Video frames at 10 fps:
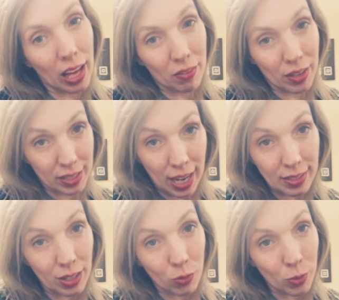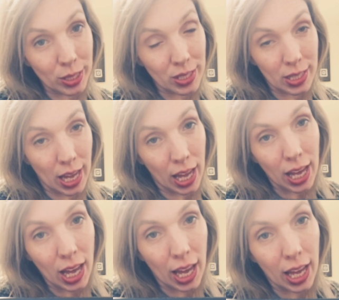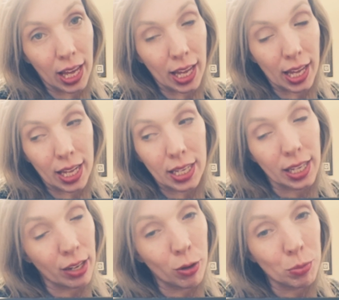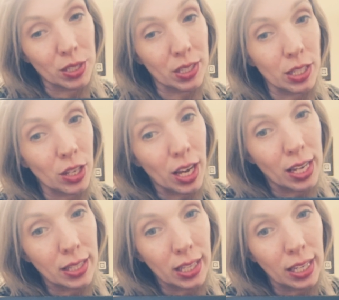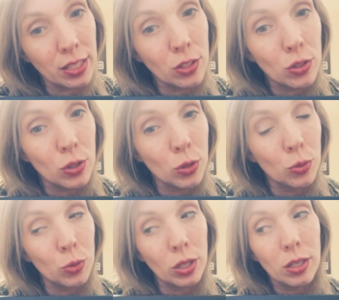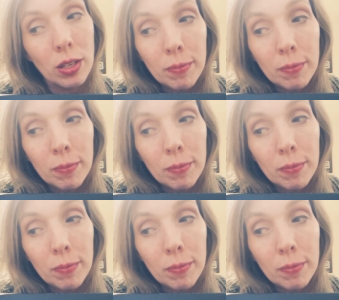a fantastic Wednesday and I hope to see you guys again soon.